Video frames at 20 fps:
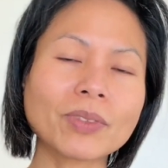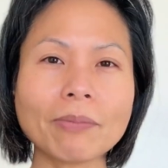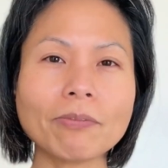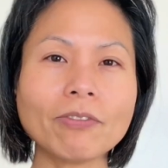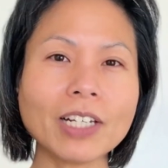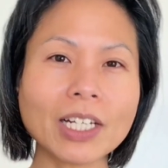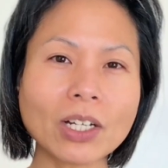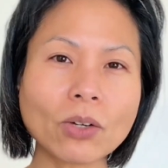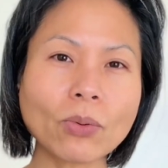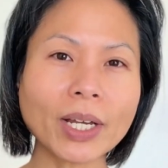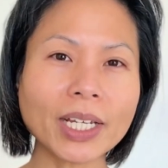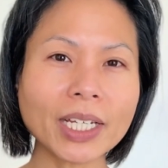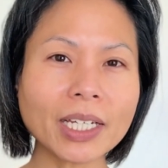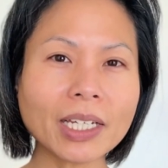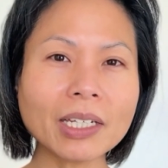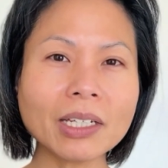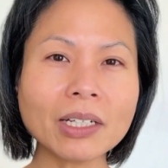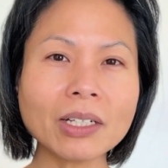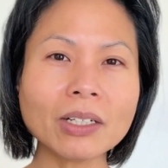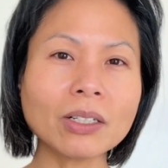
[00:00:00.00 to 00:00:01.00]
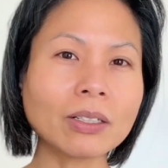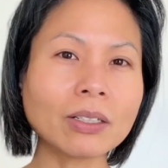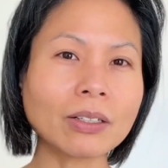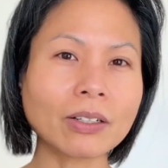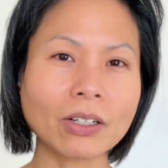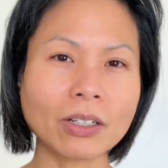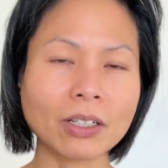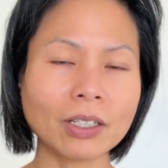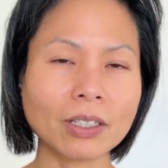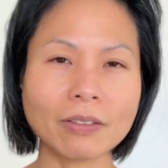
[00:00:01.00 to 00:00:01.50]
I'm feeling quite ill,
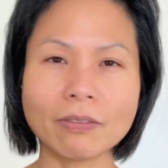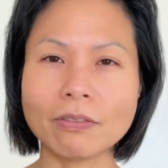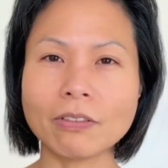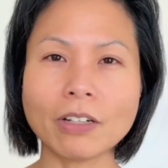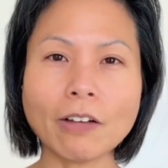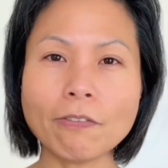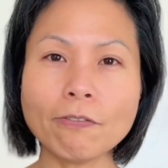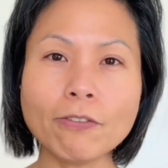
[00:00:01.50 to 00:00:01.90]
I got a